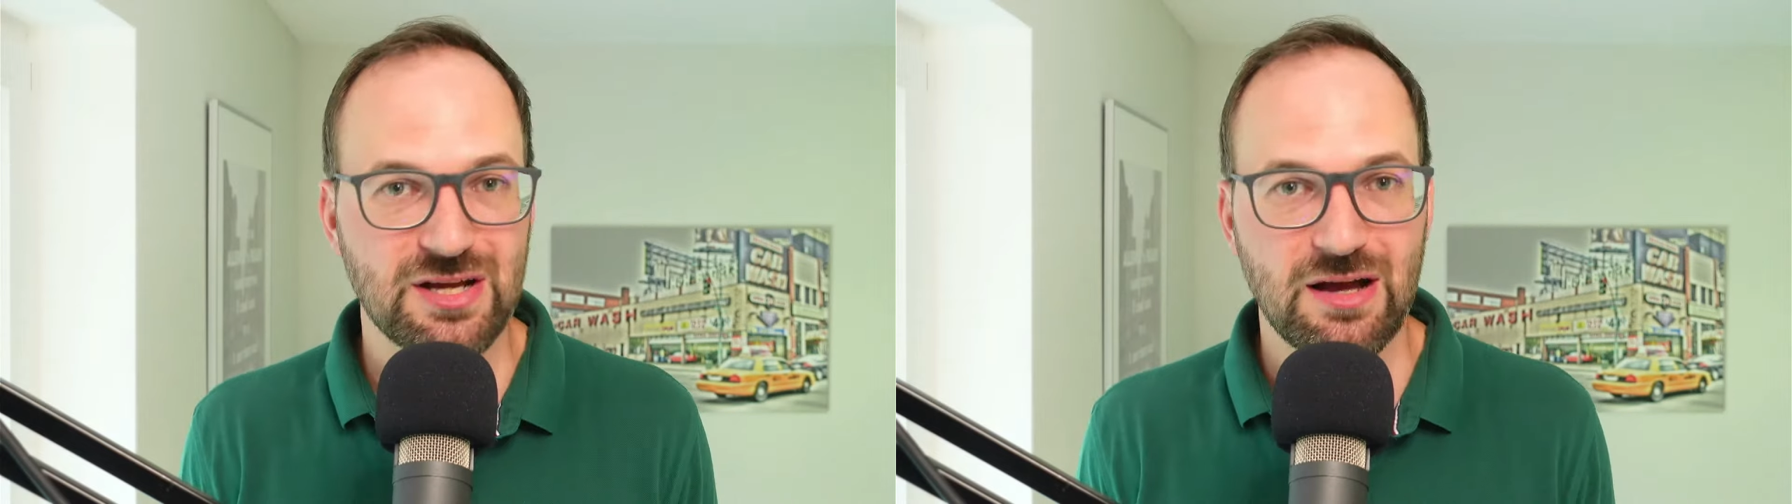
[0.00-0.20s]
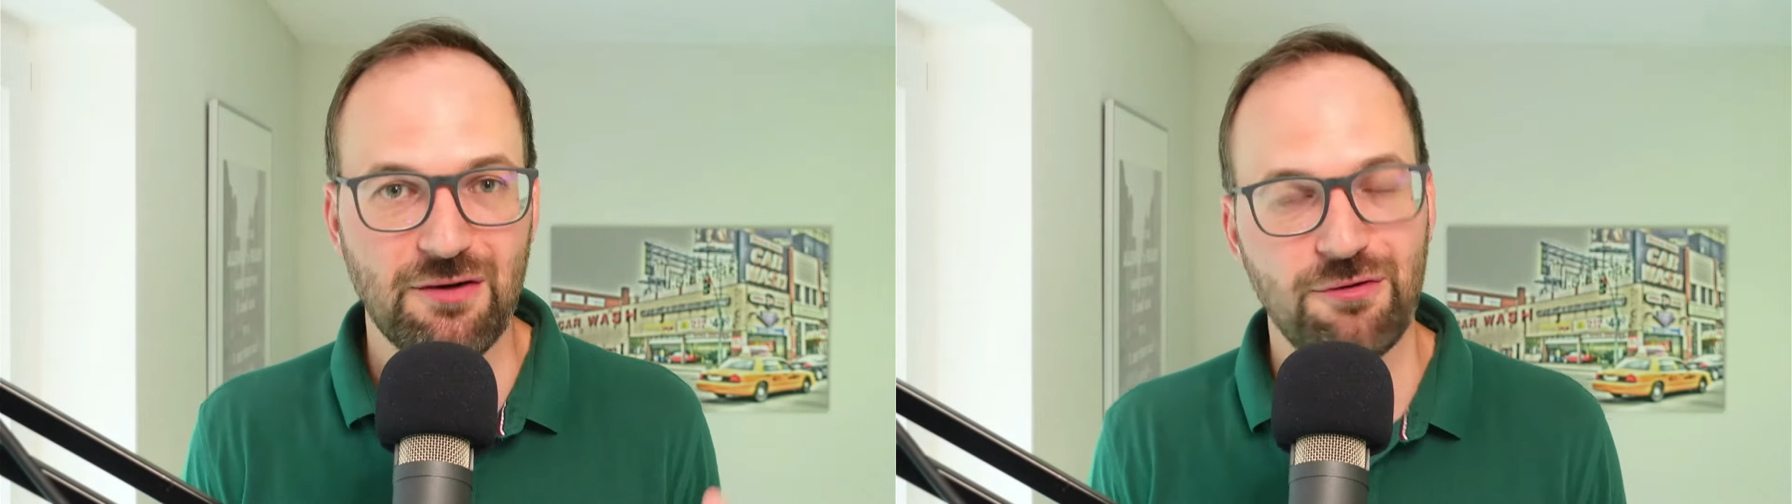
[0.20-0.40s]

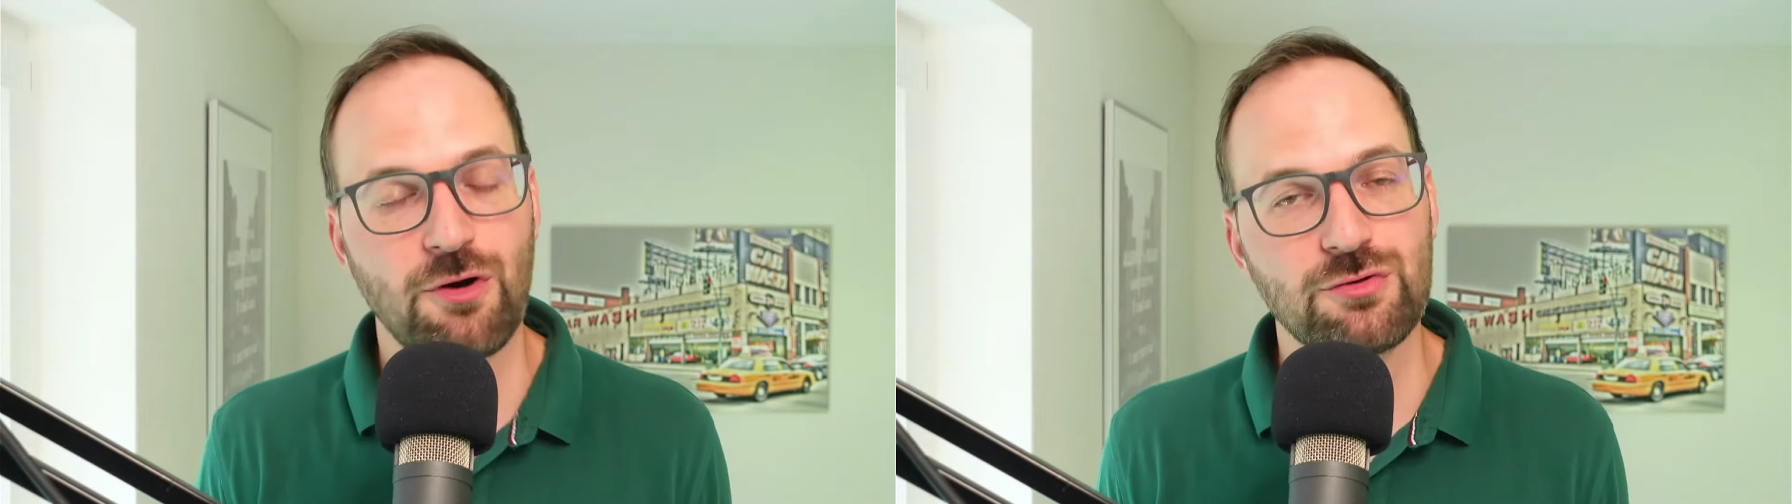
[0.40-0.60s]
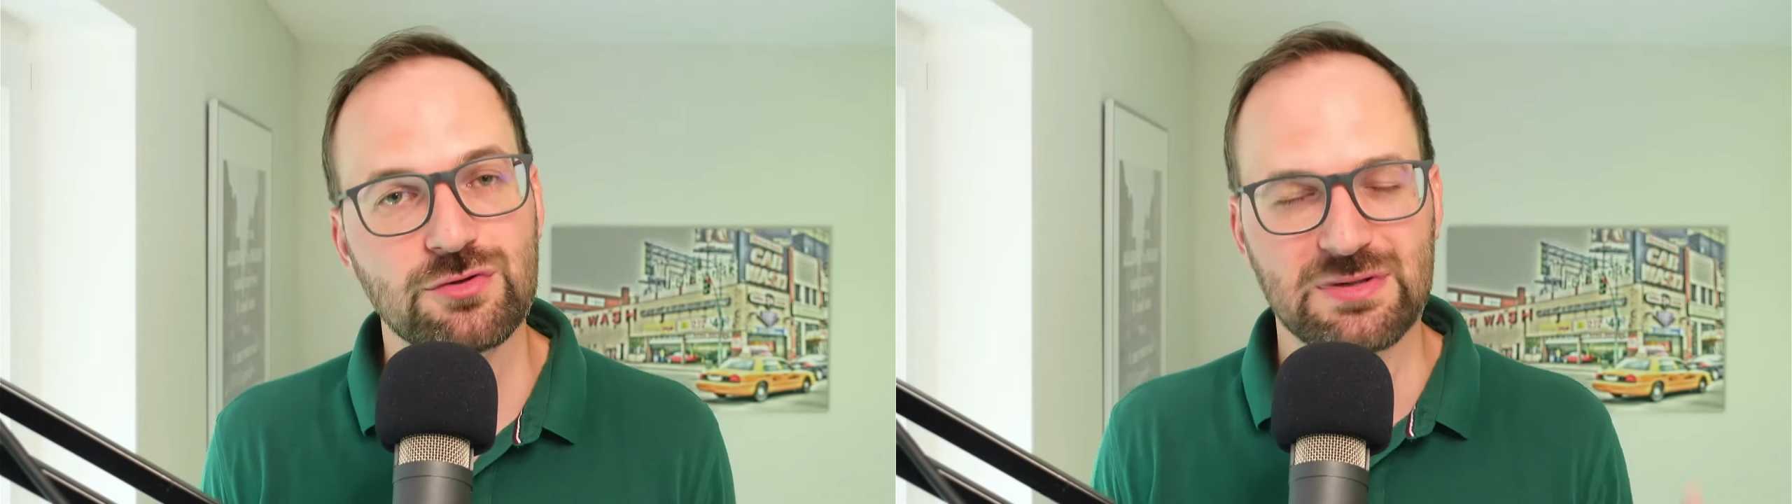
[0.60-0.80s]
a
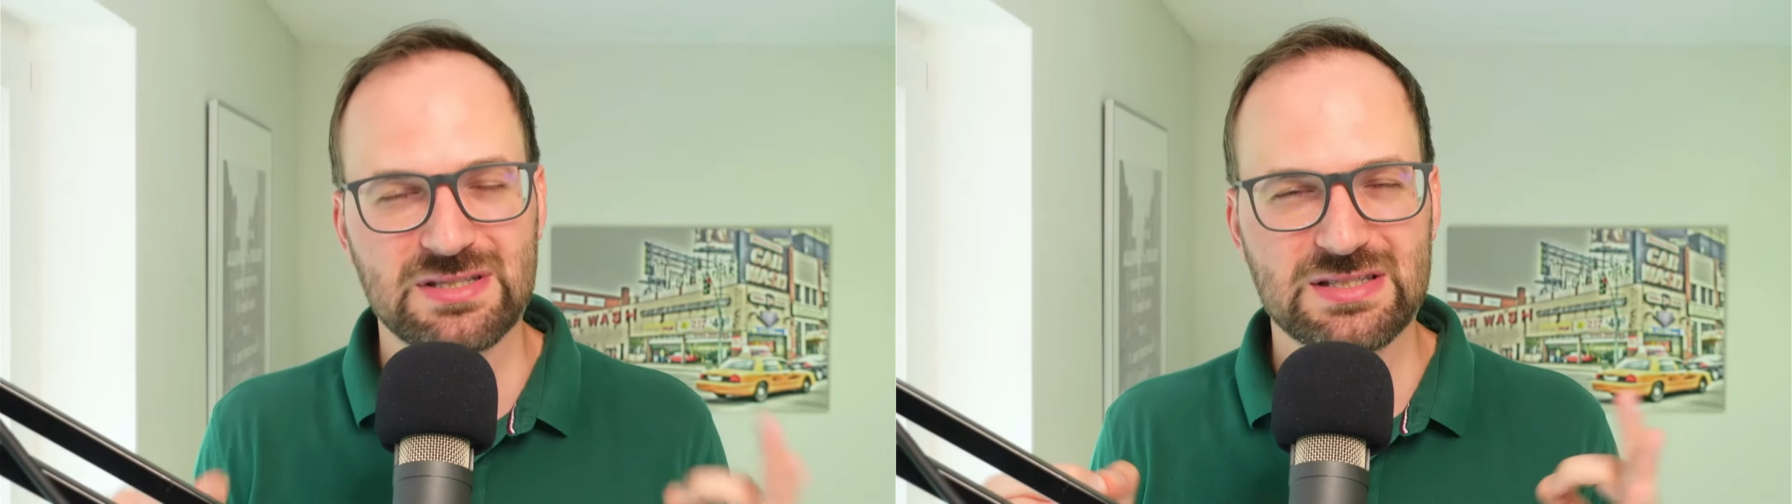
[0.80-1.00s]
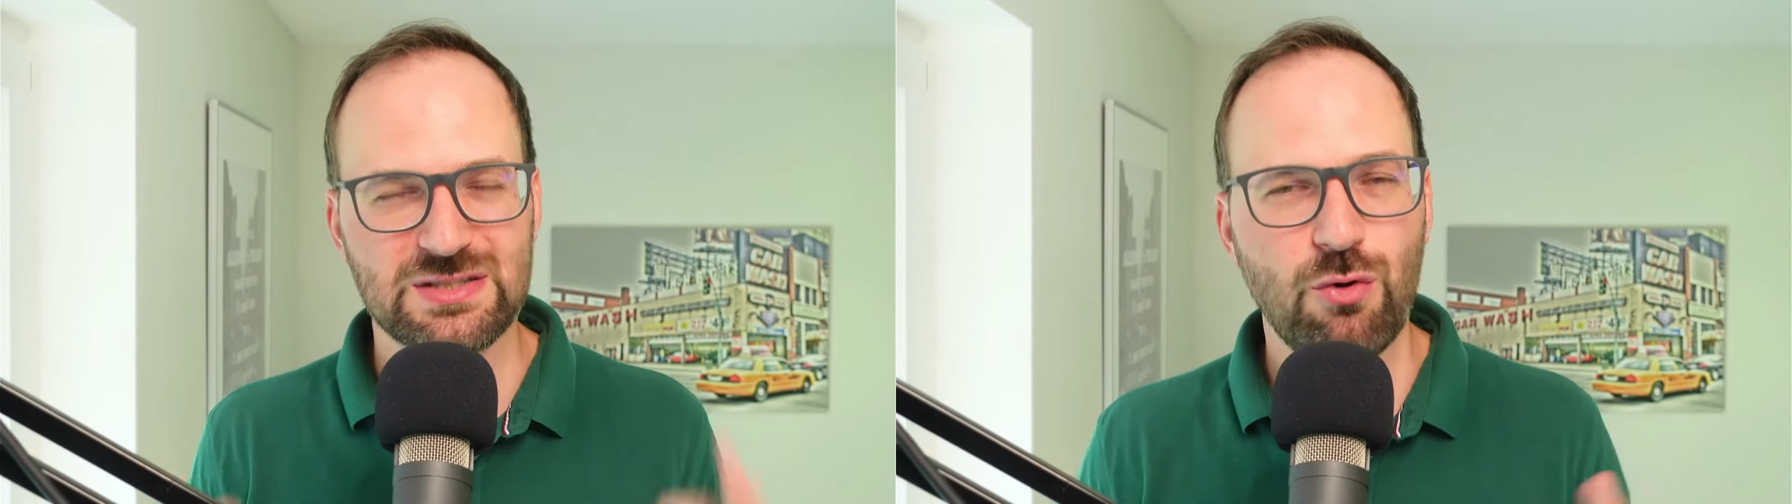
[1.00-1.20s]
photo is so